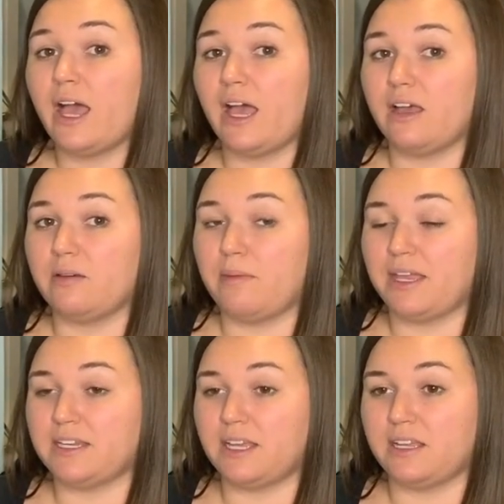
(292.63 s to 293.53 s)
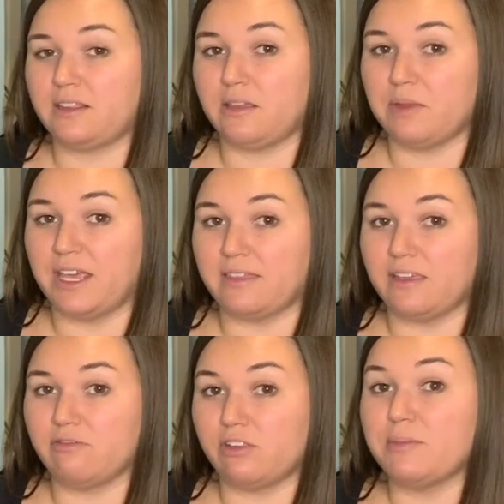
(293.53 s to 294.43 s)
and eliminate
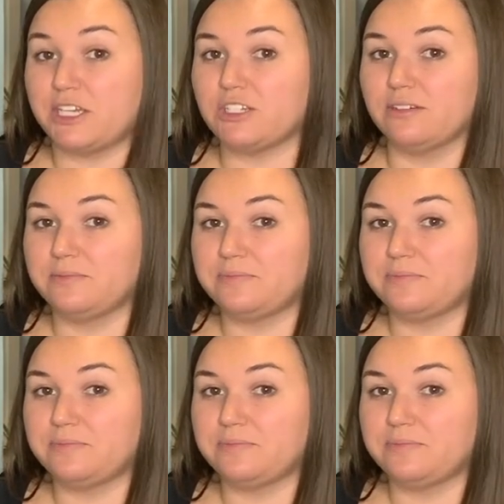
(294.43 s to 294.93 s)
the inflammation.